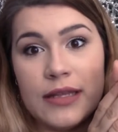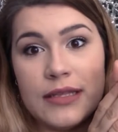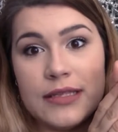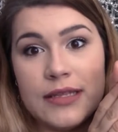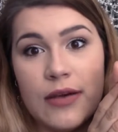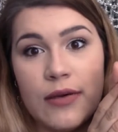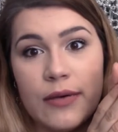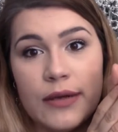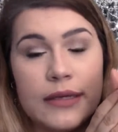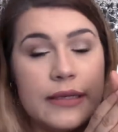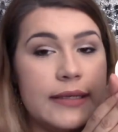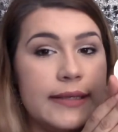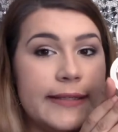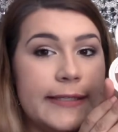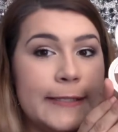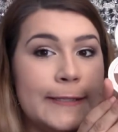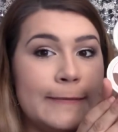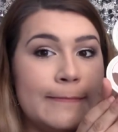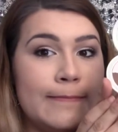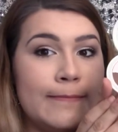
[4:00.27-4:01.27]
it. So
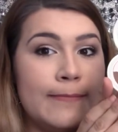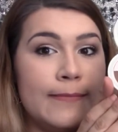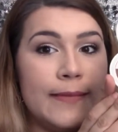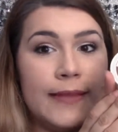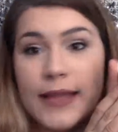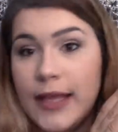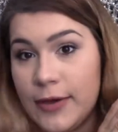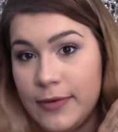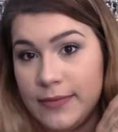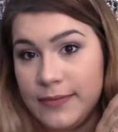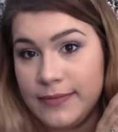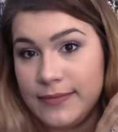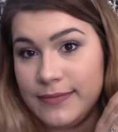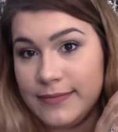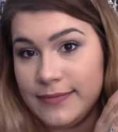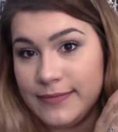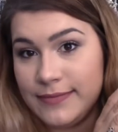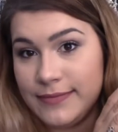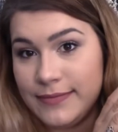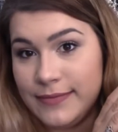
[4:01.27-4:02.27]
no,
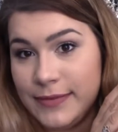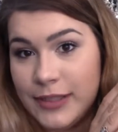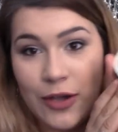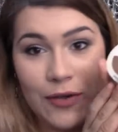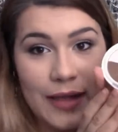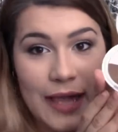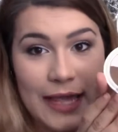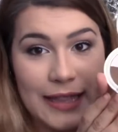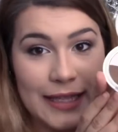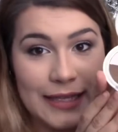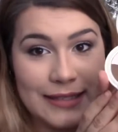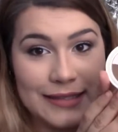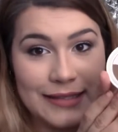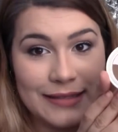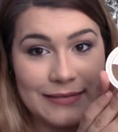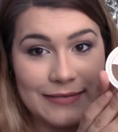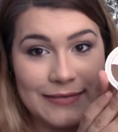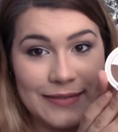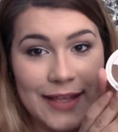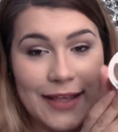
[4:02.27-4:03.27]
don't get
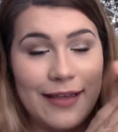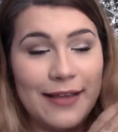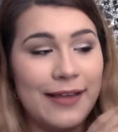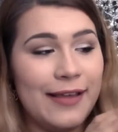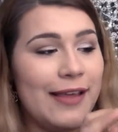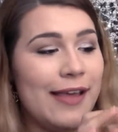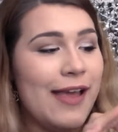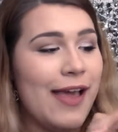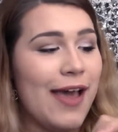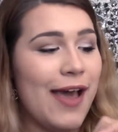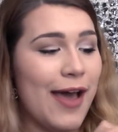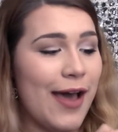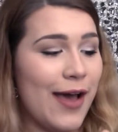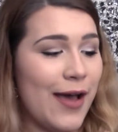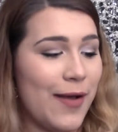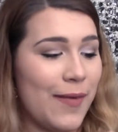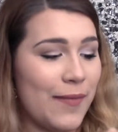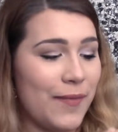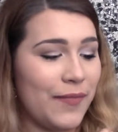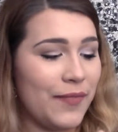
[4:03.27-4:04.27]
this.
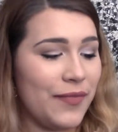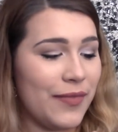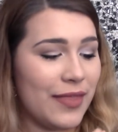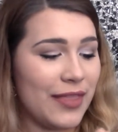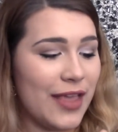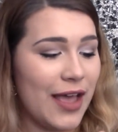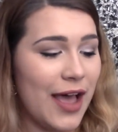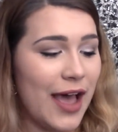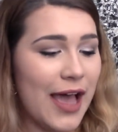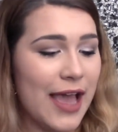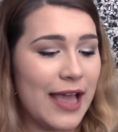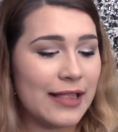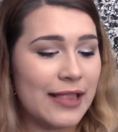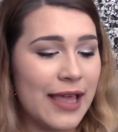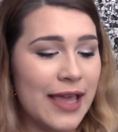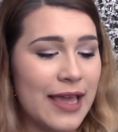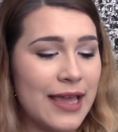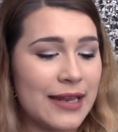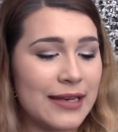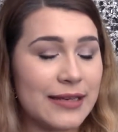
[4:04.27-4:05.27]
um, the
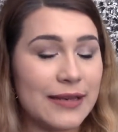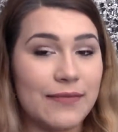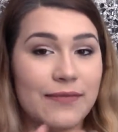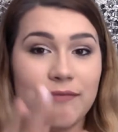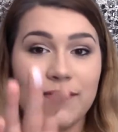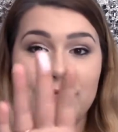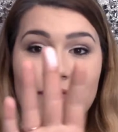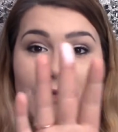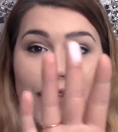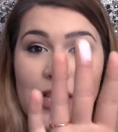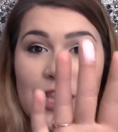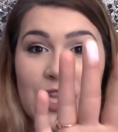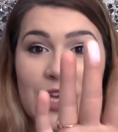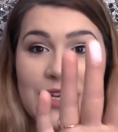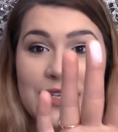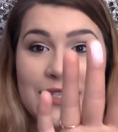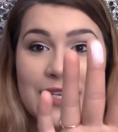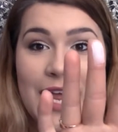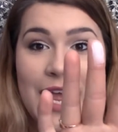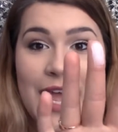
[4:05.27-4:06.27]
highlight
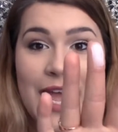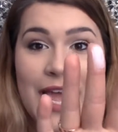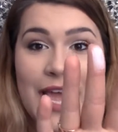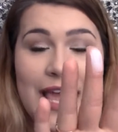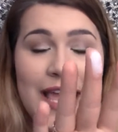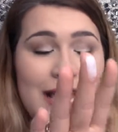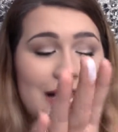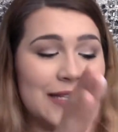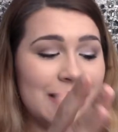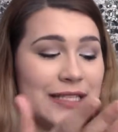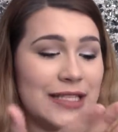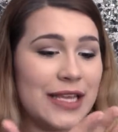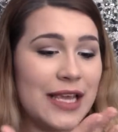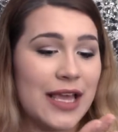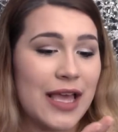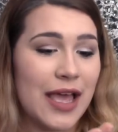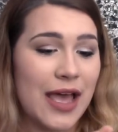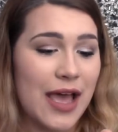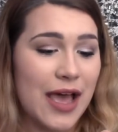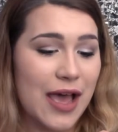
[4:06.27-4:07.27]
looks nice.
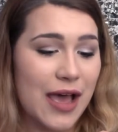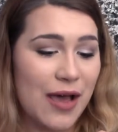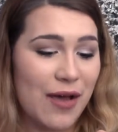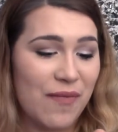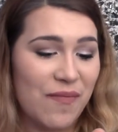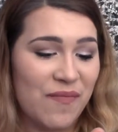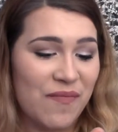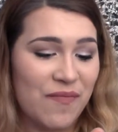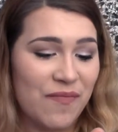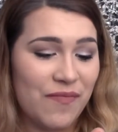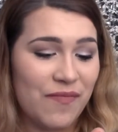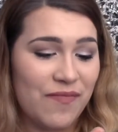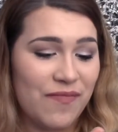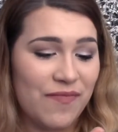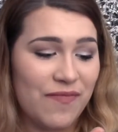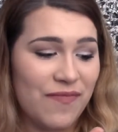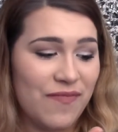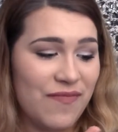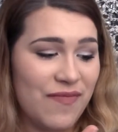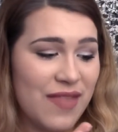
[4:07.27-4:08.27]
Um,
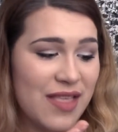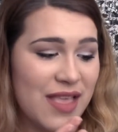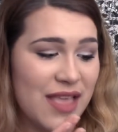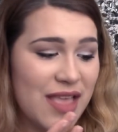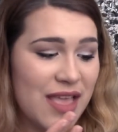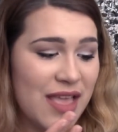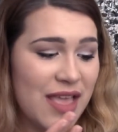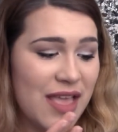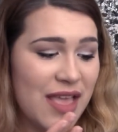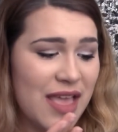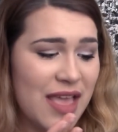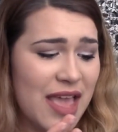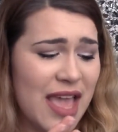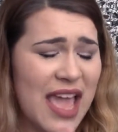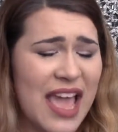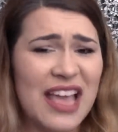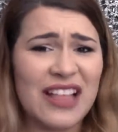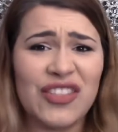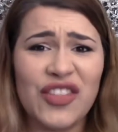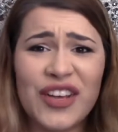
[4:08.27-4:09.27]

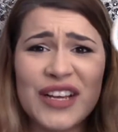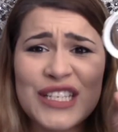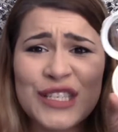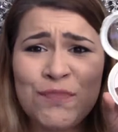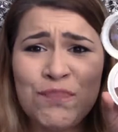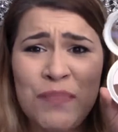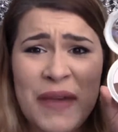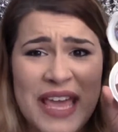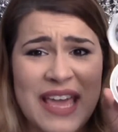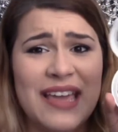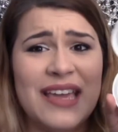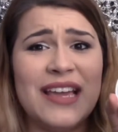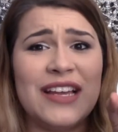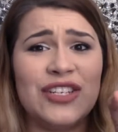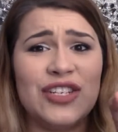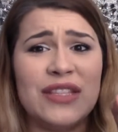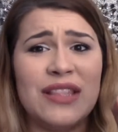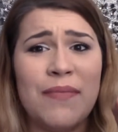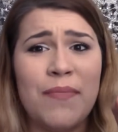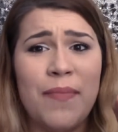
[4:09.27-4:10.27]
it looks
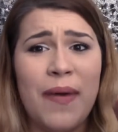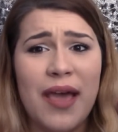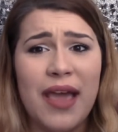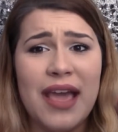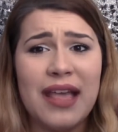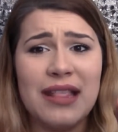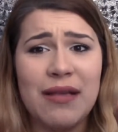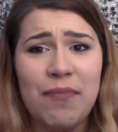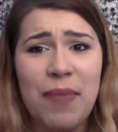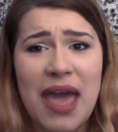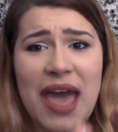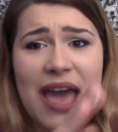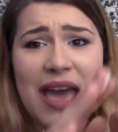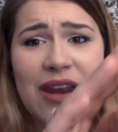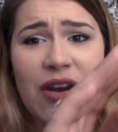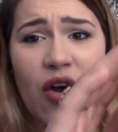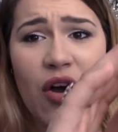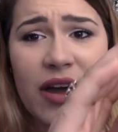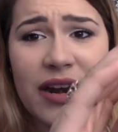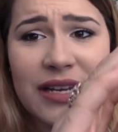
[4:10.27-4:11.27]
pinkish in the, in the
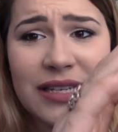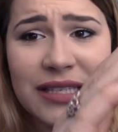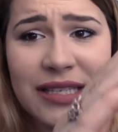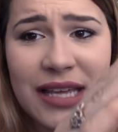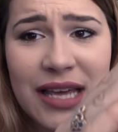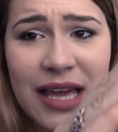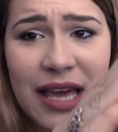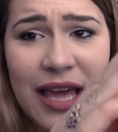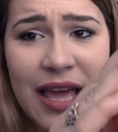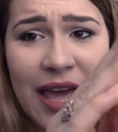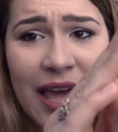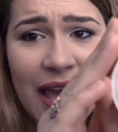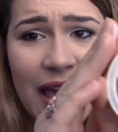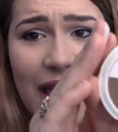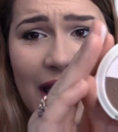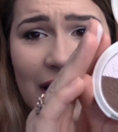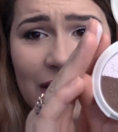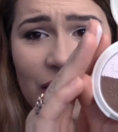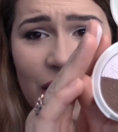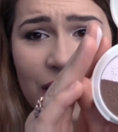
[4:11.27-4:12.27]
pan, honestly.
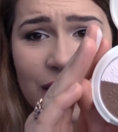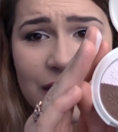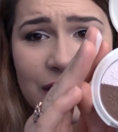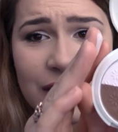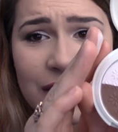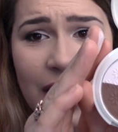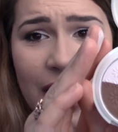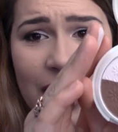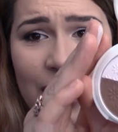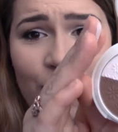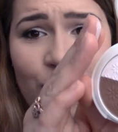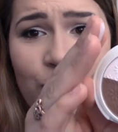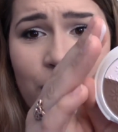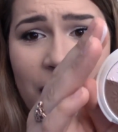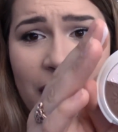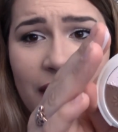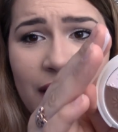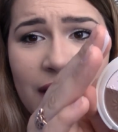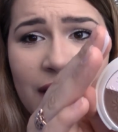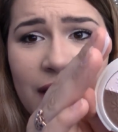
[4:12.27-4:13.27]
It looks kind of
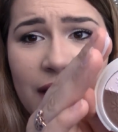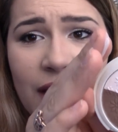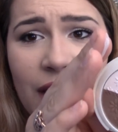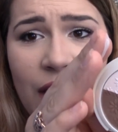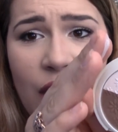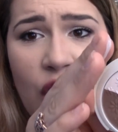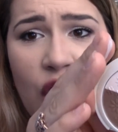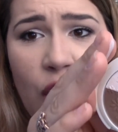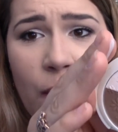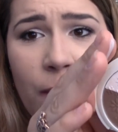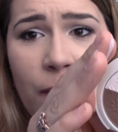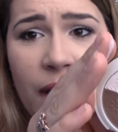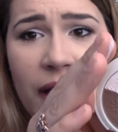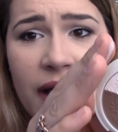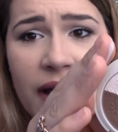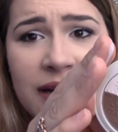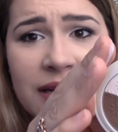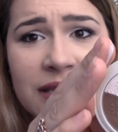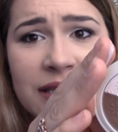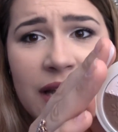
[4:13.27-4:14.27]
pink,
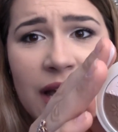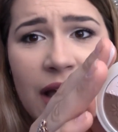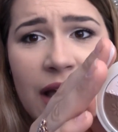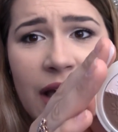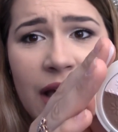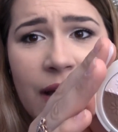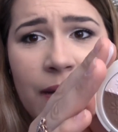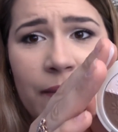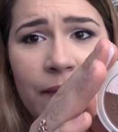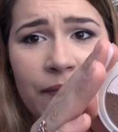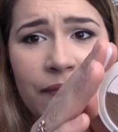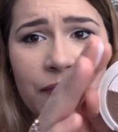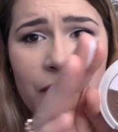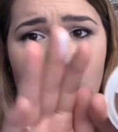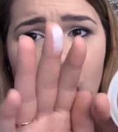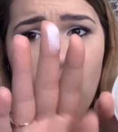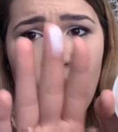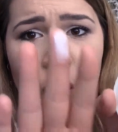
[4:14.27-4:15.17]
but um,